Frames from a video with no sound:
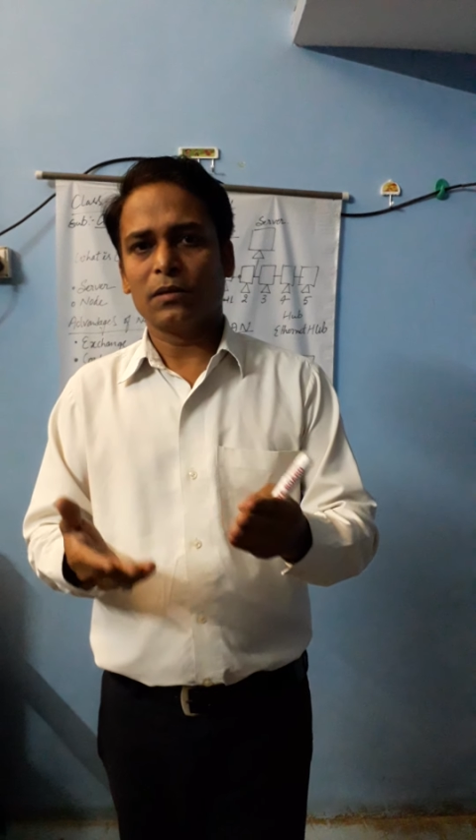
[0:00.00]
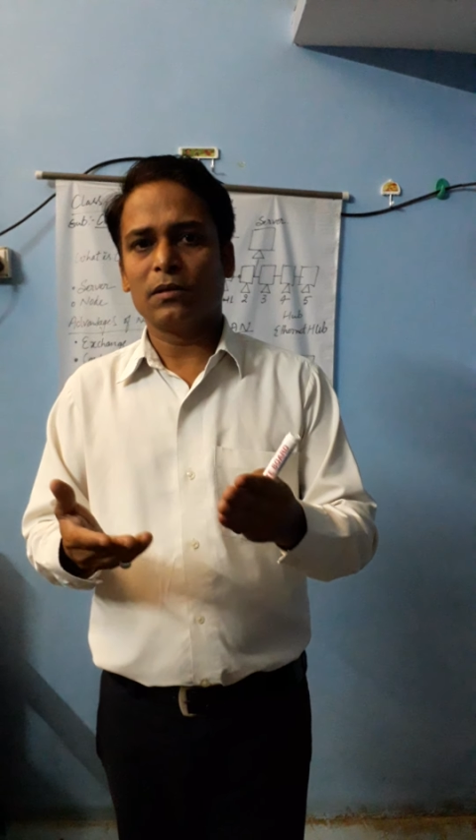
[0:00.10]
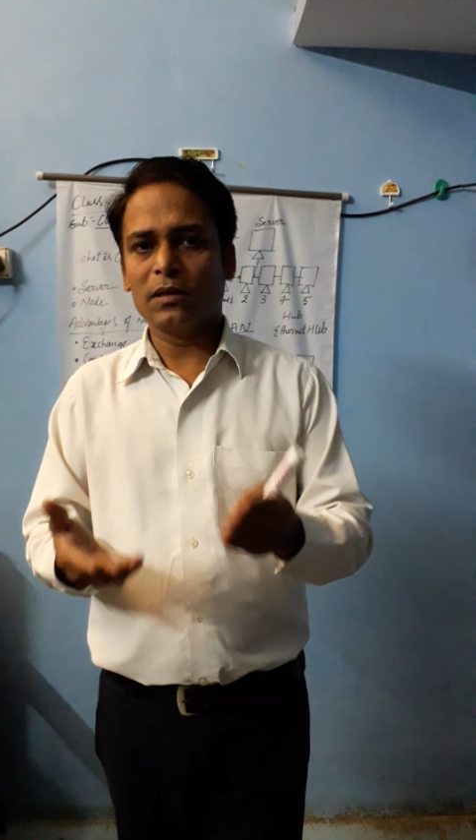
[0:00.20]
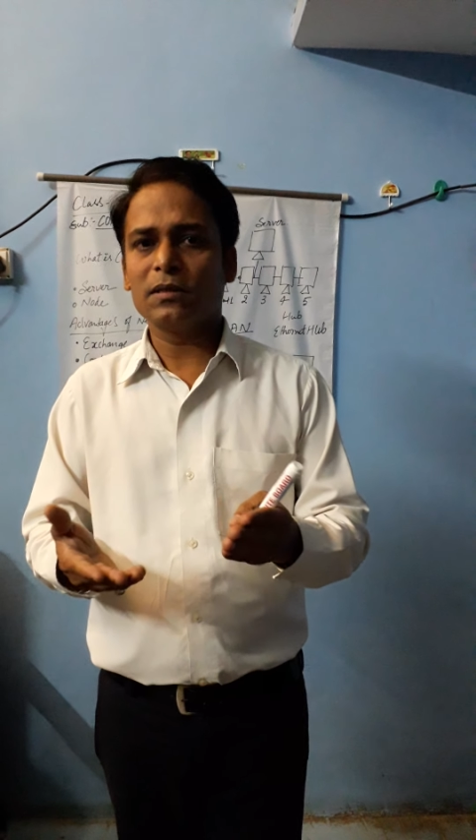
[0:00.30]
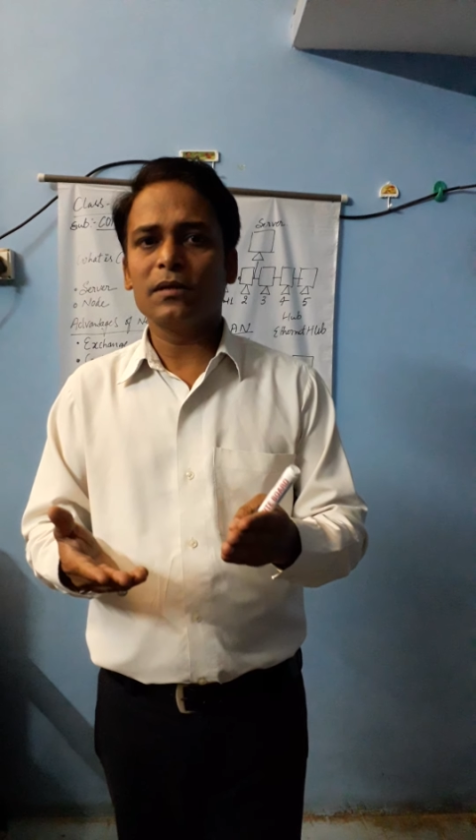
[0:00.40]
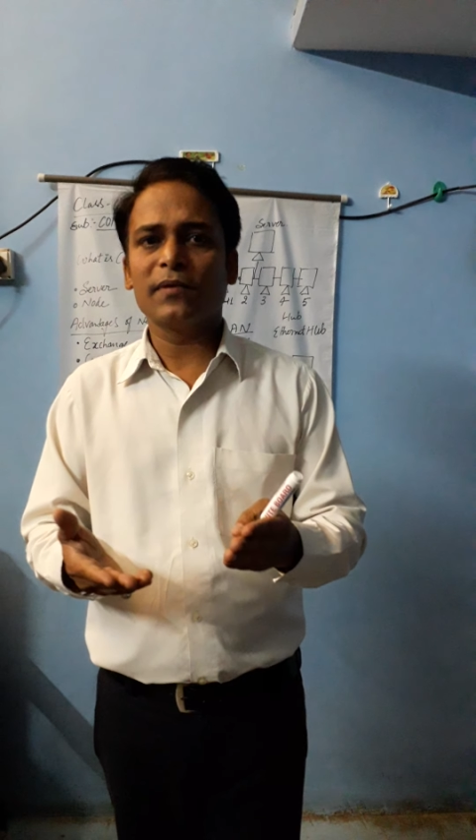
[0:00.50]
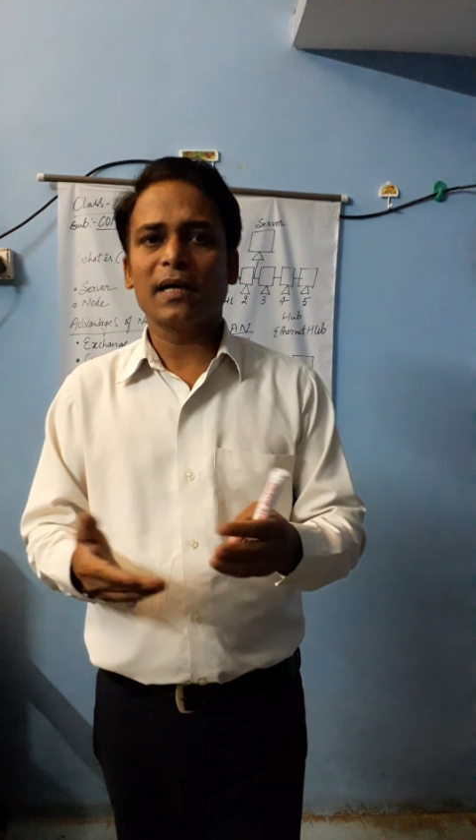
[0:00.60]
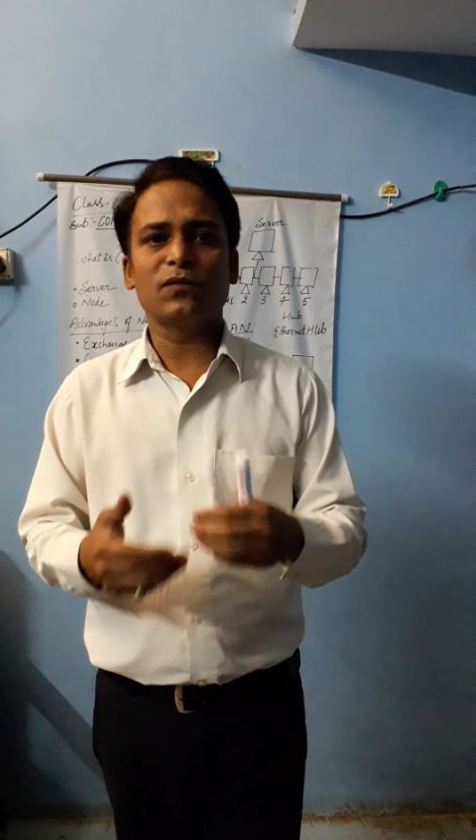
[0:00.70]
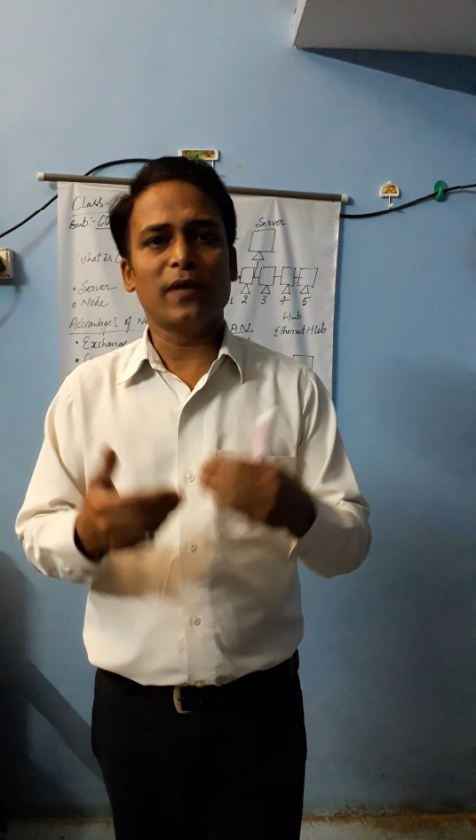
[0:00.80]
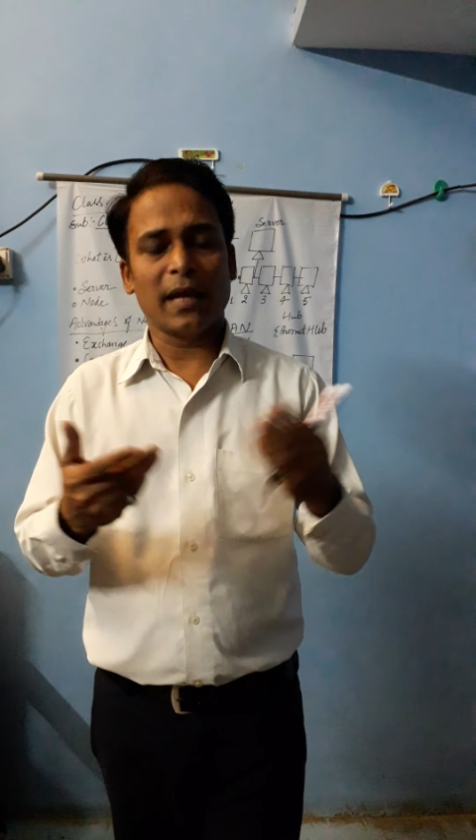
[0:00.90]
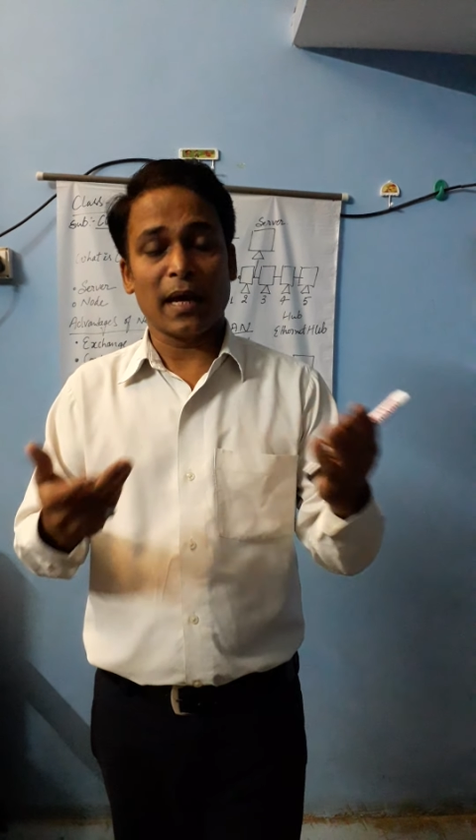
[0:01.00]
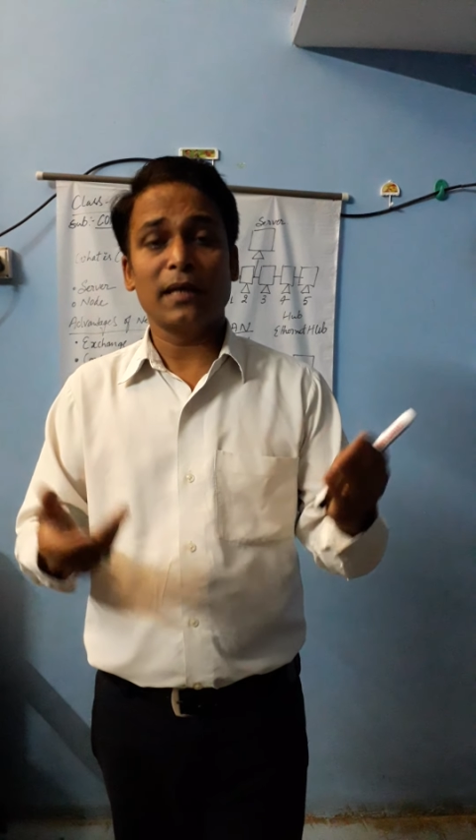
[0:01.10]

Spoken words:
this device we can